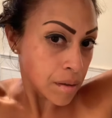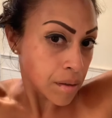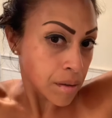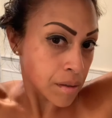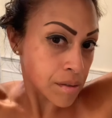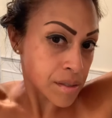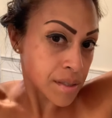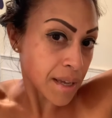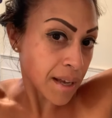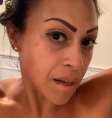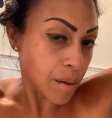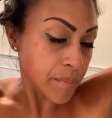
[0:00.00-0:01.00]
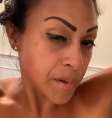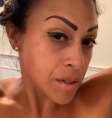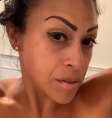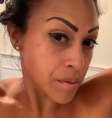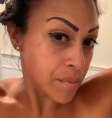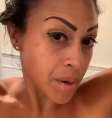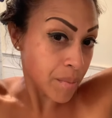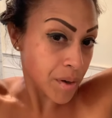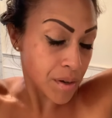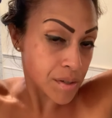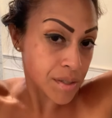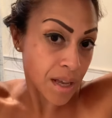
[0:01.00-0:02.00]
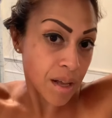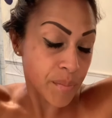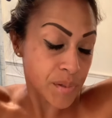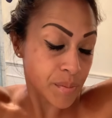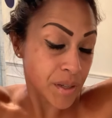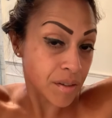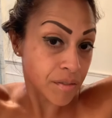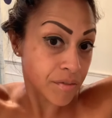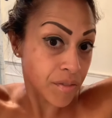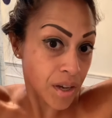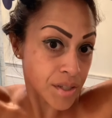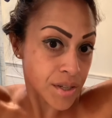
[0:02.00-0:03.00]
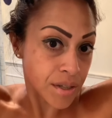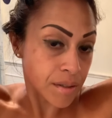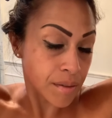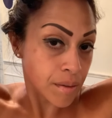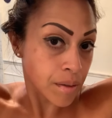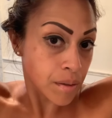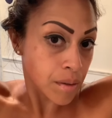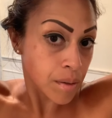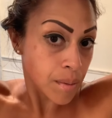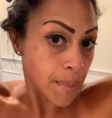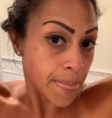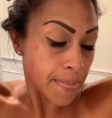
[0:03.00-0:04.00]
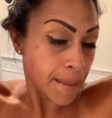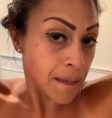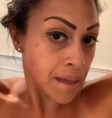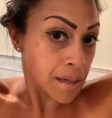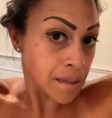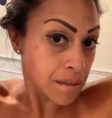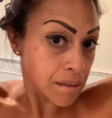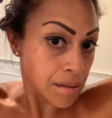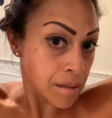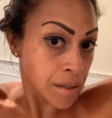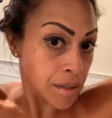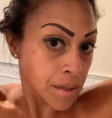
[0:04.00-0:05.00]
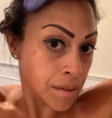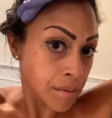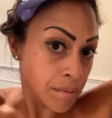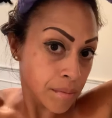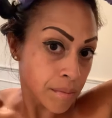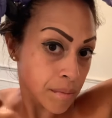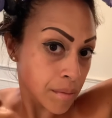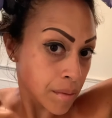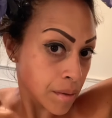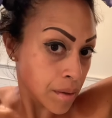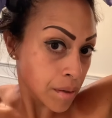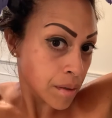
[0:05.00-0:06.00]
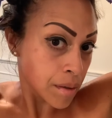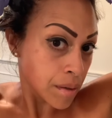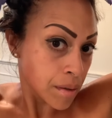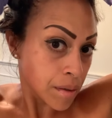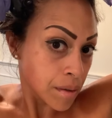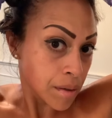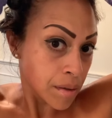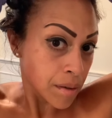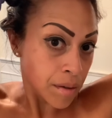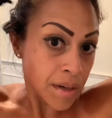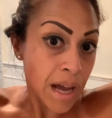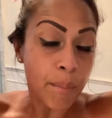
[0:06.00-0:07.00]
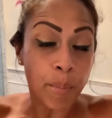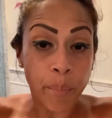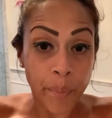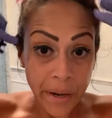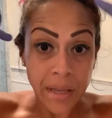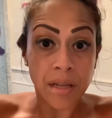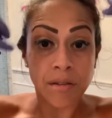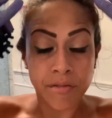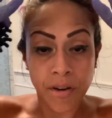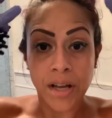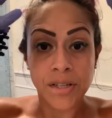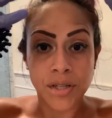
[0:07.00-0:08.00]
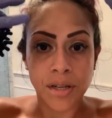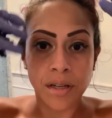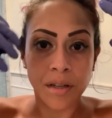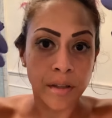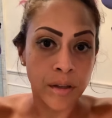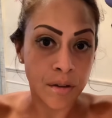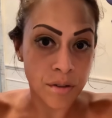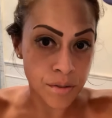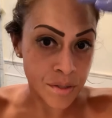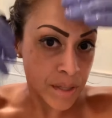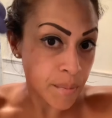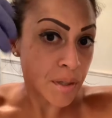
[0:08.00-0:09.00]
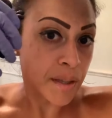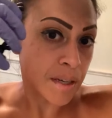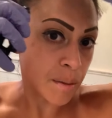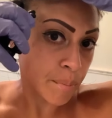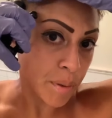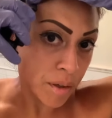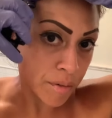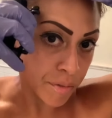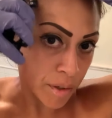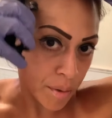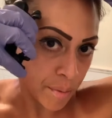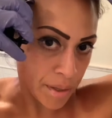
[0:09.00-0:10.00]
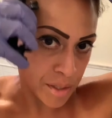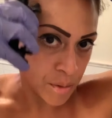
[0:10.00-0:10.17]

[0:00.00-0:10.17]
your scalp, because remember, your scalp is made of fascia, and you know, you're not breaking fascia, you're stimulating blood flow. That's